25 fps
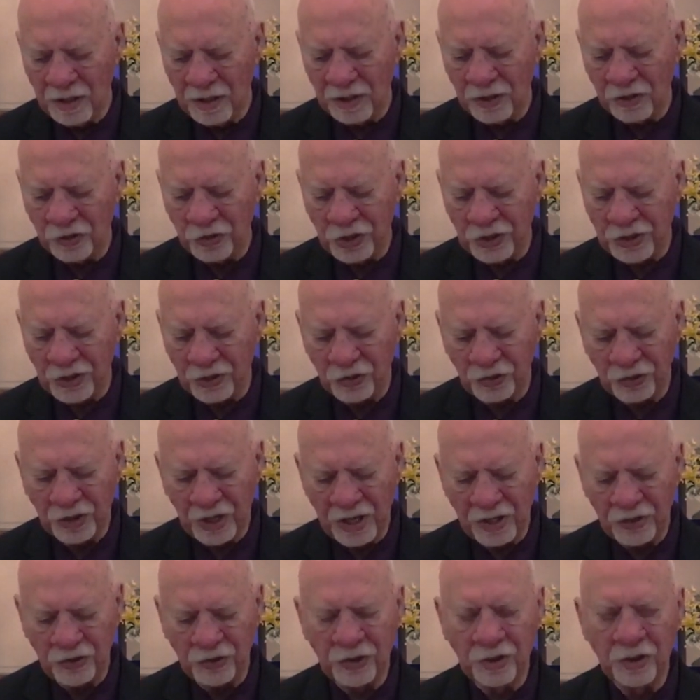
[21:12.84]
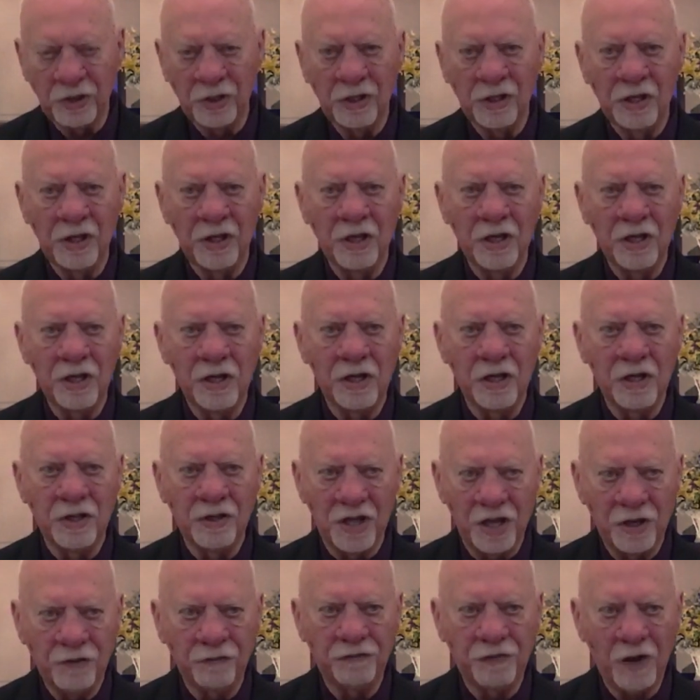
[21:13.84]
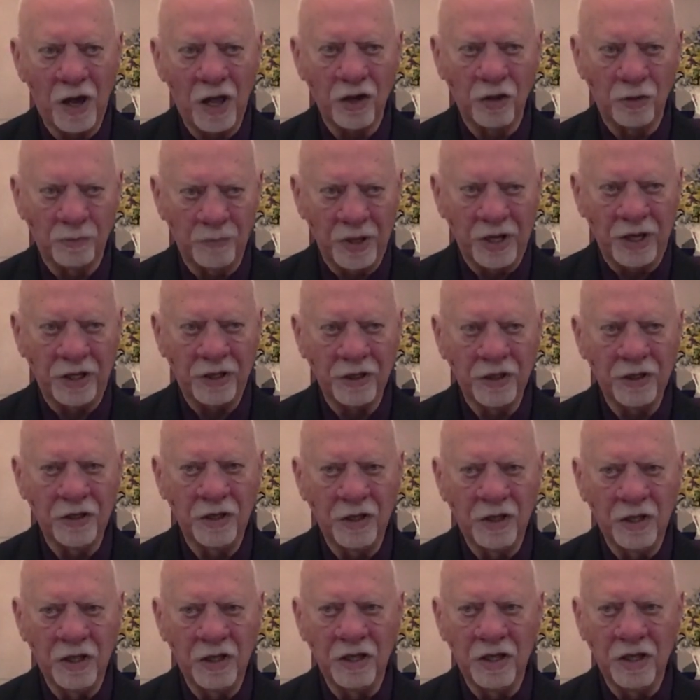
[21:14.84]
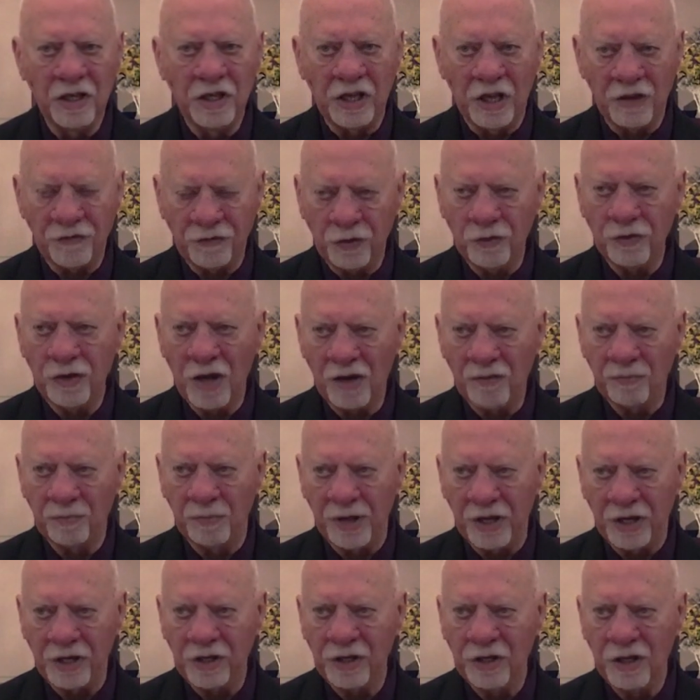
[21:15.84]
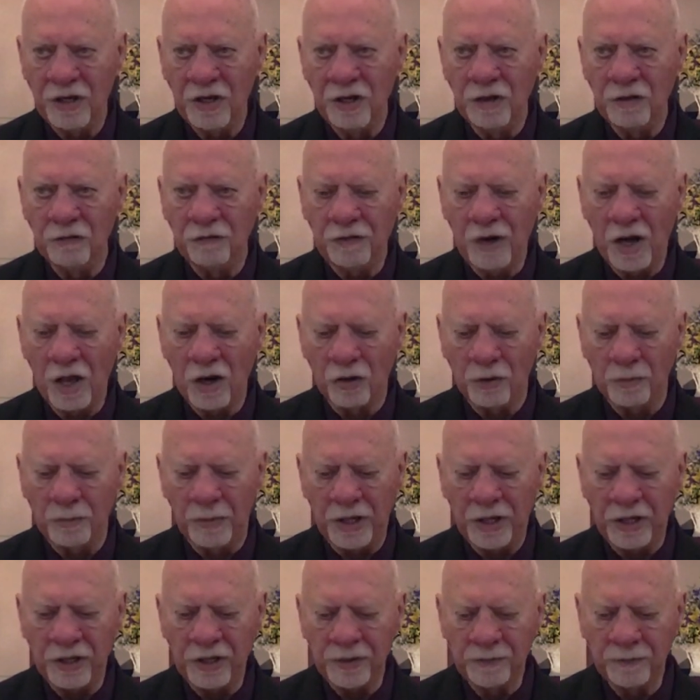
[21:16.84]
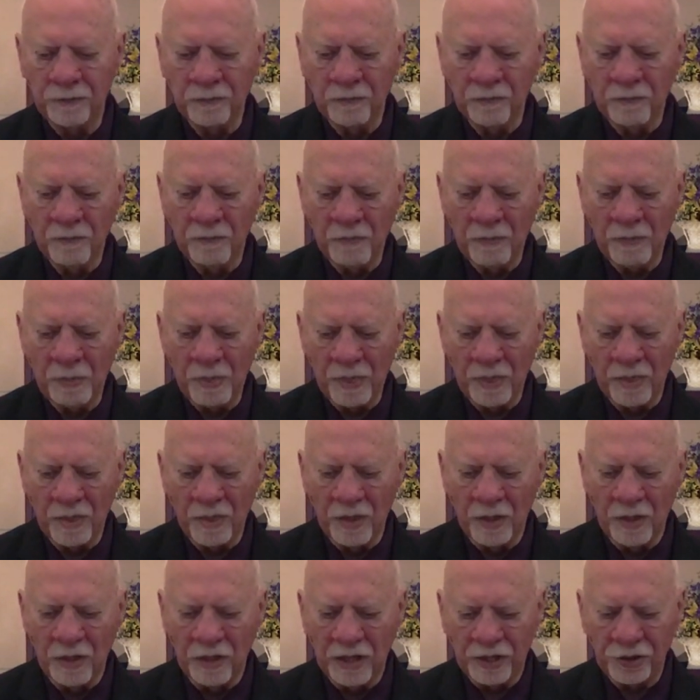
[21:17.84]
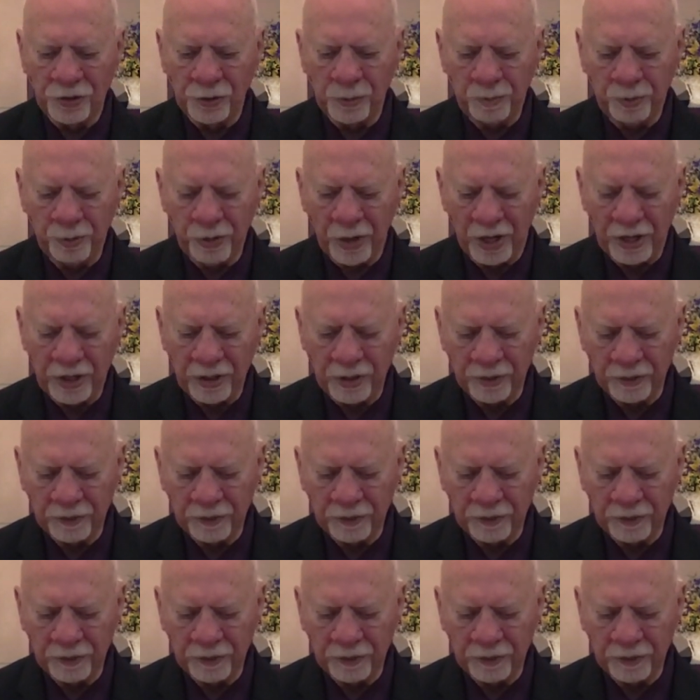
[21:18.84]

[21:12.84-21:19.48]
And Jesus says, then follow me. If you love me, follow me. Let's pray.